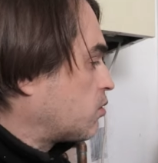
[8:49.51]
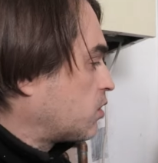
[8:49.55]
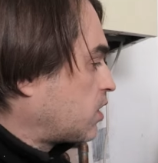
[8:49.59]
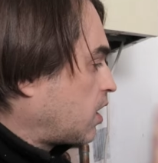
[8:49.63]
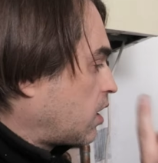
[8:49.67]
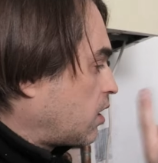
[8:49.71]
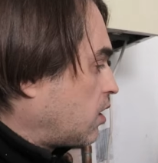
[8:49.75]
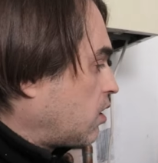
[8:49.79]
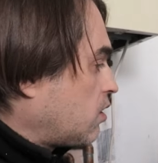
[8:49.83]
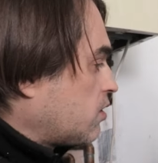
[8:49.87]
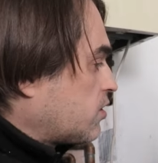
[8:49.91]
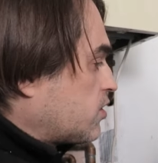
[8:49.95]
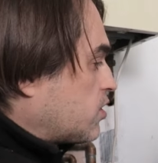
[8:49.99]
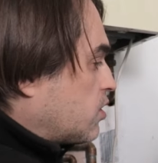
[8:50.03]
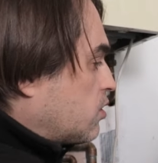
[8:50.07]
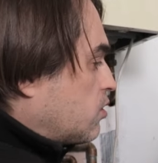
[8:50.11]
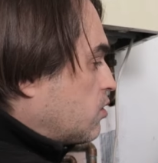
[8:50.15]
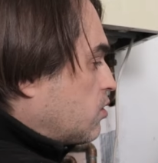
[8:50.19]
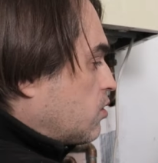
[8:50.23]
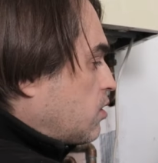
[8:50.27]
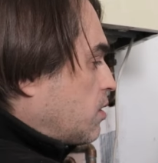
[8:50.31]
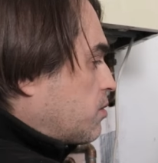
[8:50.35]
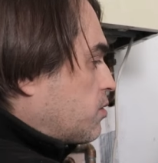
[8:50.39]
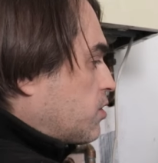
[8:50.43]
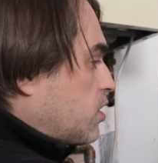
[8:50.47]
What I also
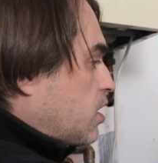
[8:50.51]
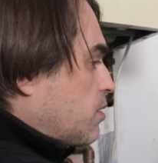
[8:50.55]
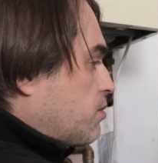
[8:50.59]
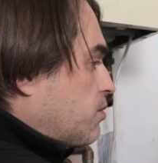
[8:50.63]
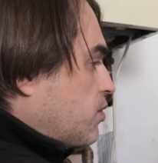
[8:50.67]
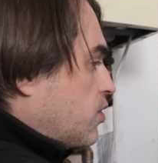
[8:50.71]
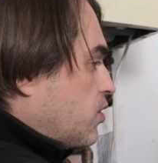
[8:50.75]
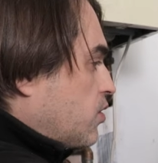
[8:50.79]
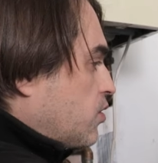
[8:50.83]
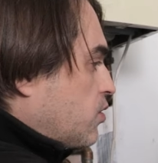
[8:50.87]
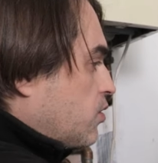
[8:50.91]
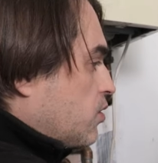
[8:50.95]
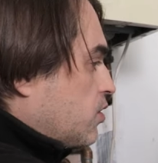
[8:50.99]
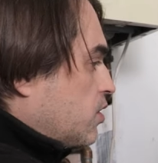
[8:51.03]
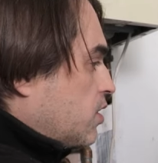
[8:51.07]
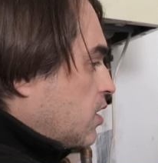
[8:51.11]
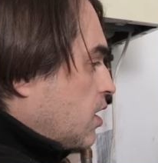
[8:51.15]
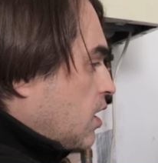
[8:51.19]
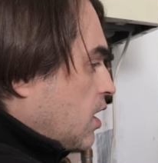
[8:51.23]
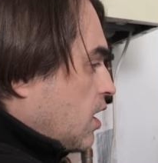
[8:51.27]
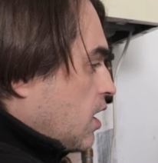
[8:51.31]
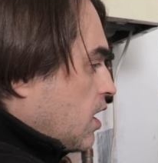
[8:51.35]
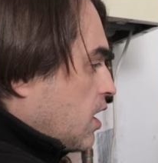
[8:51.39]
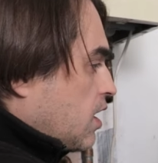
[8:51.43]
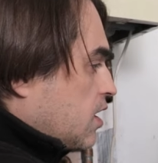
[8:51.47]
do, I'm gonna put
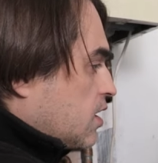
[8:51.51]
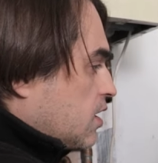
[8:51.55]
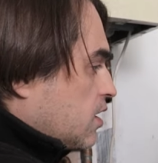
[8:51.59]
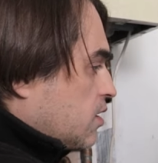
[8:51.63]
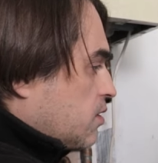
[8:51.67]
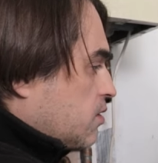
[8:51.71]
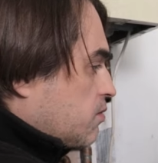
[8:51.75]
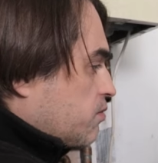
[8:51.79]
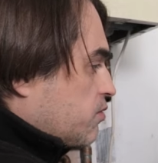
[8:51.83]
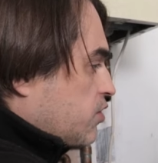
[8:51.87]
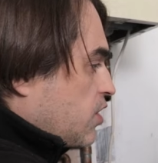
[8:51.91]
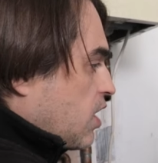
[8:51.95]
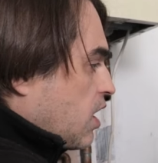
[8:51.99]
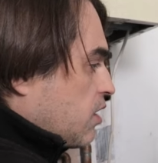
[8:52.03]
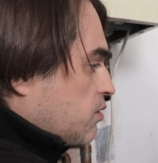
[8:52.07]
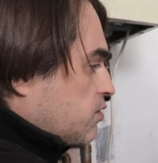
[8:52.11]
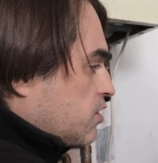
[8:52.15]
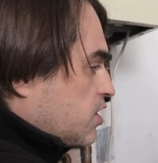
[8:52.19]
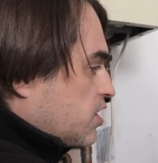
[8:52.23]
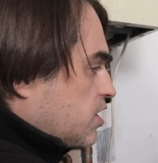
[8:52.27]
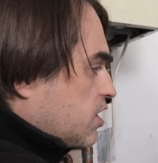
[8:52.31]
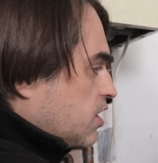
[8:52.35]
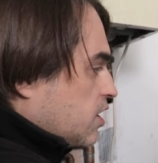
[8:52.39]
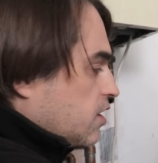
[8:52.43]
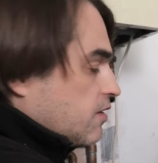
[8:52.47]
a
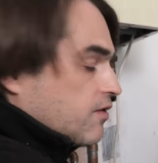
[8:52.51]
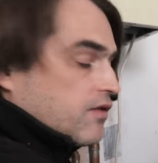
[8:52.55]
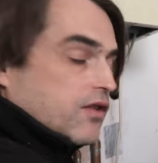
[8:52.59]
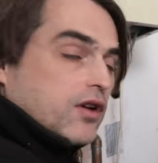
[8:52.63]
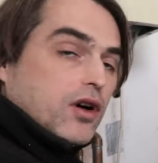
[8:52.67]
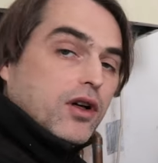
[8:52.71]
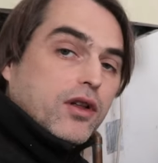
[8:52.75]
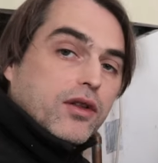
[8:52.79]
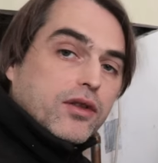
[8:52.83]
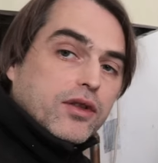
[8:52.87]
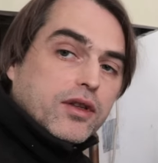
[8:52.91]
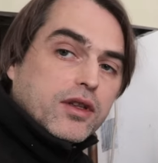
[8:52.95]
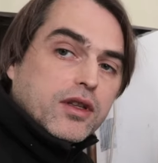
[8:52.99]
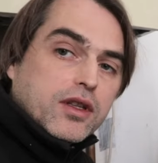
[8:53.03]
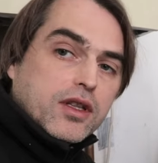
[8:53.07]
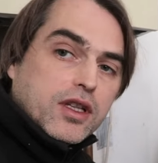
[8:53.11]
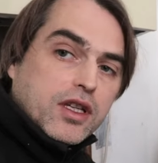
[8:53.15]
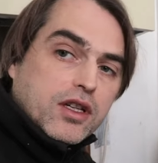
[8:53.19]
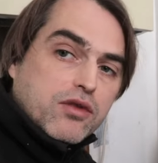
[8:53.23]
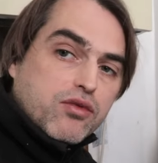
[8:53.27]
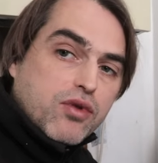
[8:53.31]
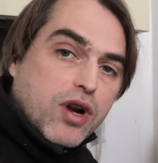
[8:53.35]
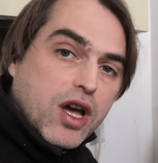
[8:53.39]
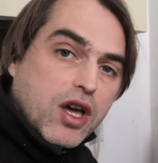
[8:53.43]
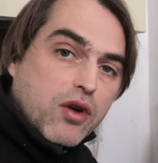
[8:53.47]
brown sleeve on the
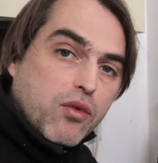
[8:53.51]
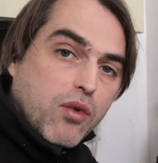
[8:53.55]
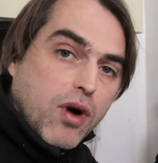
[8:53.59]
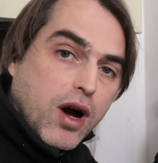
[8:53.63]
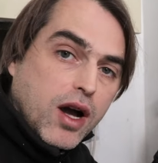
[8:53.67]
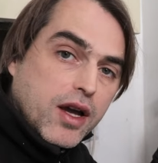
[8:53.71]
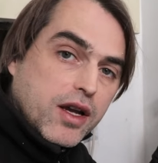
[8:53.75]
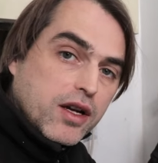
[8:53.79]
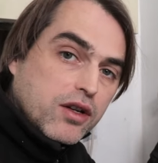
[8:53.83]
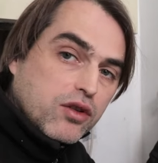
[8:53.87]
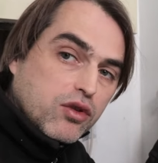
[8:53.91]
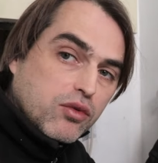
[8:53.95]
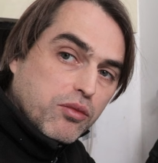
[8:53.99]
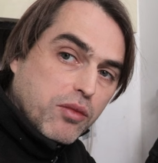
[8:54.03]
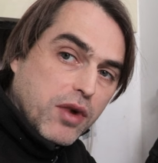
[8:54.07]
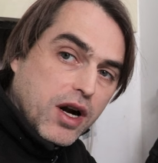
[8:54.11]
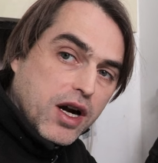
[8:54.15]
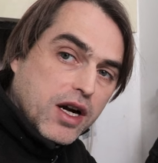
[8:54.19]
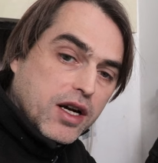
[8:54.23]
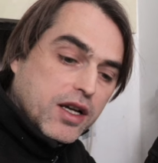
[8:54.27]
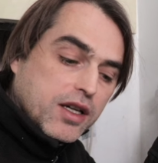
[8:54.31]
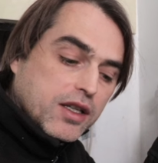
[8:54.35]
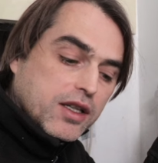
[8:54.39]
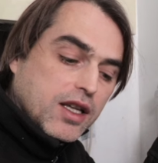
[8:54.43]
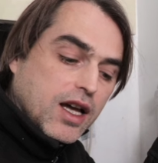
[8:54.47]
gray wire to
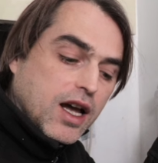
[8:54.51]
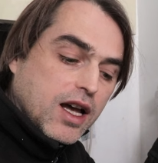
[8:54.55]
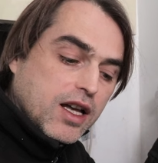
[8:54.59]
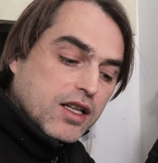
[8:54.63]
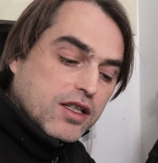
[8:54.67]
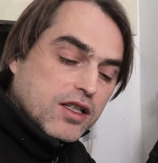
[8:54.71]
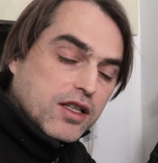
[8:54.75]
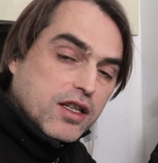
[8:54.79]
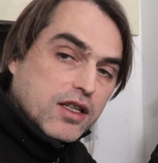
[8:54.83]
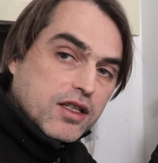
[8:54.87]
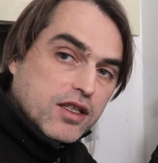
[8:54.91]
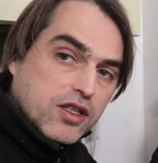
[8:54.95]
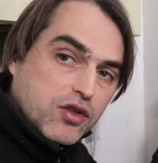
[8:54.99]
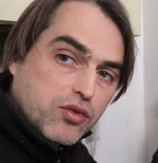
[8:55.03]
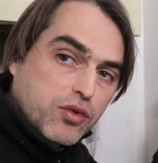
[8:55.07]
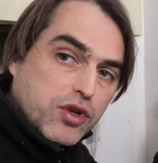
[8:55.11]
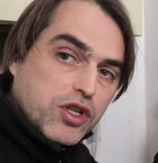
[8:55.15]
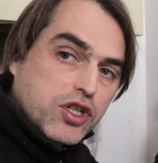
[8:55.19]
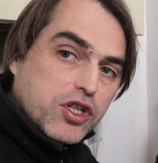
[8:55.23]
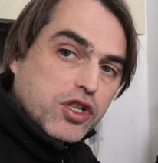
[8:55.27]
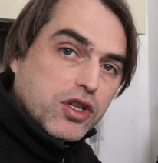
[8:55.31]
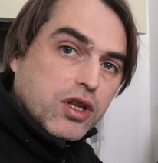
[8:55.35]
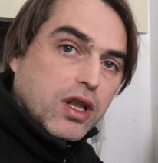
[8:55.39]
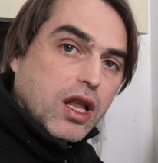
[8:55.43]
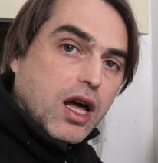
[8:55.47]
mark it as
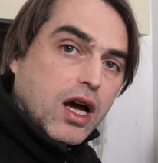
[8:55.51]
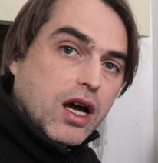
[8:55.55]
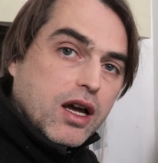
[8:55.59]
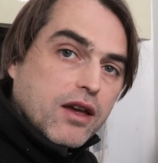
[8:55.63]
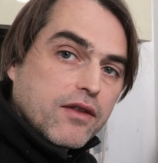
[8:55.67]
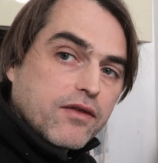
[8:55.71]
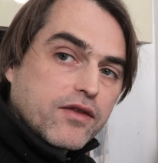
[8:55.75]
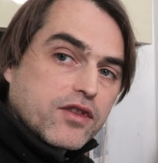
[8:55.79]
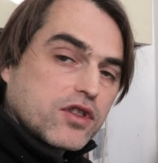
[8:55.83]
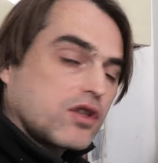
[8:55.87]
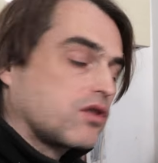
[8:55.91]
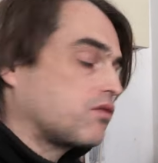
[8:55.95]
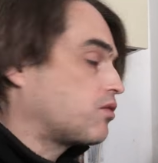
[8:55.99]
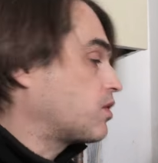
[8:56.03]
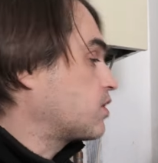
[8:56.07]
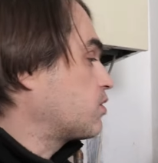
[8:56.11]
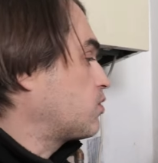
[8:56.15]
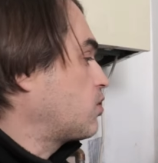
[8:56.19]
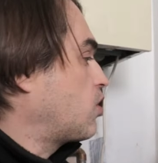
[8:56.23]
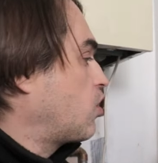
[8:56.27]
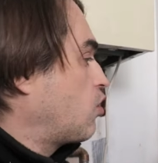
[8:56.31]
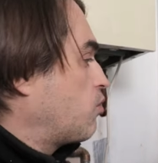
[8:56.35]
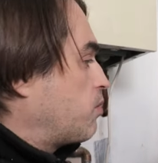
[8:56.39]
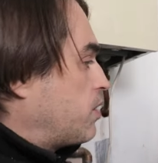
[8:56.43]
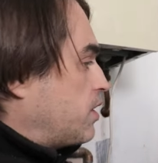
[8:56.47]
switched live. So when
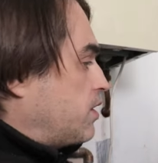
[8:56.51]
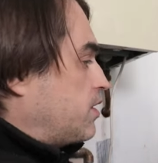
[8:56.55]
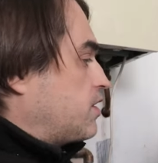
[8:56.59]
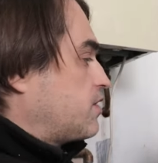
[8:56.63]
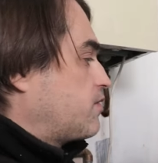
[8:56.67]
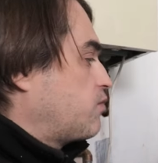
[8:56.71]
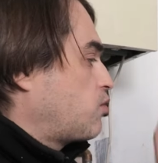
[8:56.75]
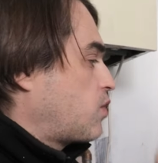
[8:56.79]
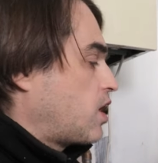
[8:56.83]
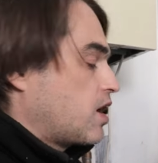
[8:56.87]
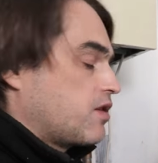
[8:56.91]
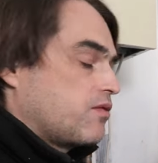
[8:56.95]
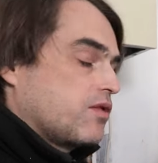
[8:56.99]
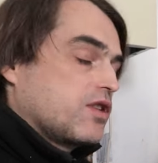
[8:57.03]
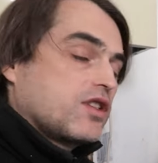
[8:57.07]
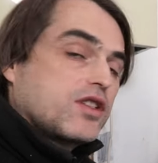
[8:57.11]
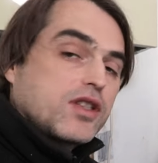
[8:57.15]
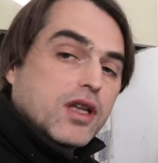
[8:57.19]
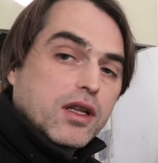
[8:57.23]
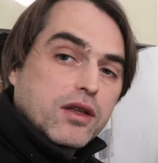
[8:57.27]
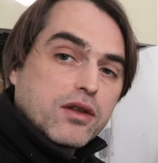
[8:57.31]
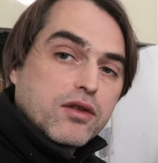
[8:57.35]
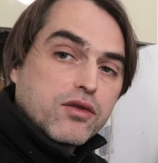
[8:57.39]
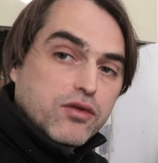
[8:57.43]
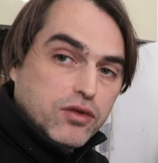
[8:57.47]
you open the wiring
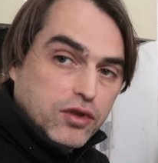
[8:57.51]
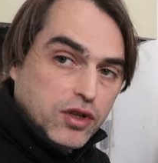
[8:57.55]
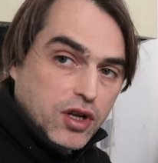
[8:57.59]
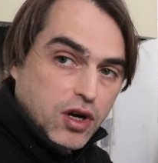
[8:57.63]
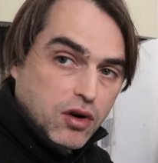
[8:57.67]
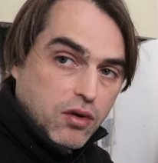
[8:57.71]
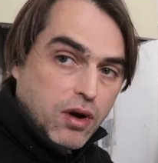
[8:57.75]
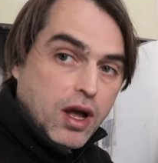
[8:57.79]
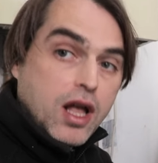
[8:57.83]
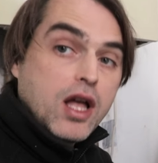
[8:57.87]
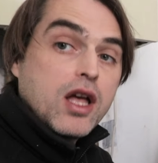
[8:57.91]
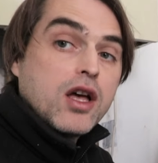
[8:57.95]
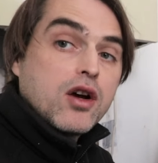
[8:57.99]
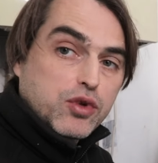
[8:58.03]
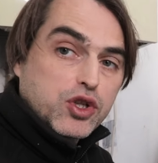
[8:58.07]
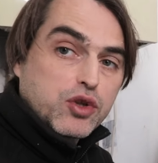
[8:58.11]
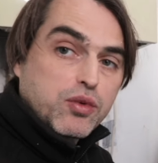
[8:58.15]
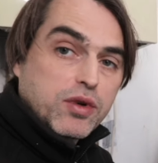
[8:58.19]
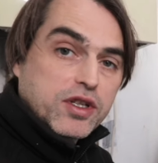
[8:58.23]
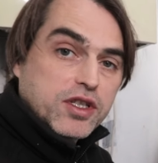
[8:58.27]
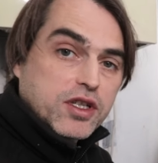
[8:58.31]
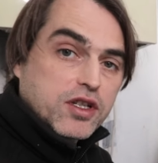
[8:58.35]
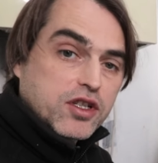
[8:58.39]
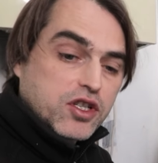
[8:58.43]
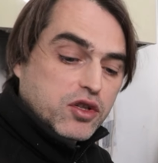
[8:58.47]
center, you know
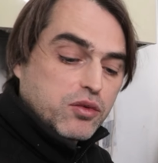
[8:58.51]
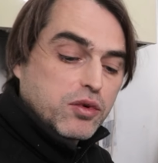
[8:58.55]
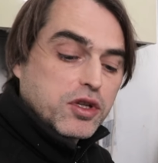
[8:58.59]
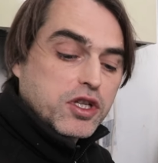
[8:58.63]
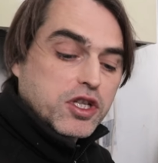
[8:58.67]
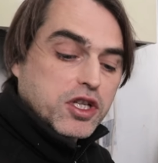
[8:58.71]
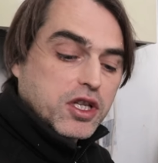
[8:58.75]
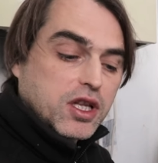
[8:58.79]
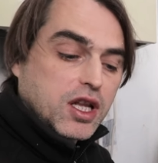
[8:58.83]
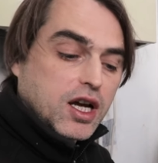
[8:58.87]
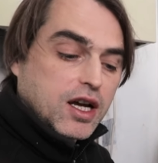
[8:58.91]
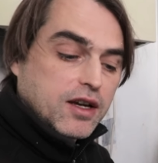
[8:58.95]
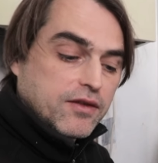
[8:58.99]
which ones are switched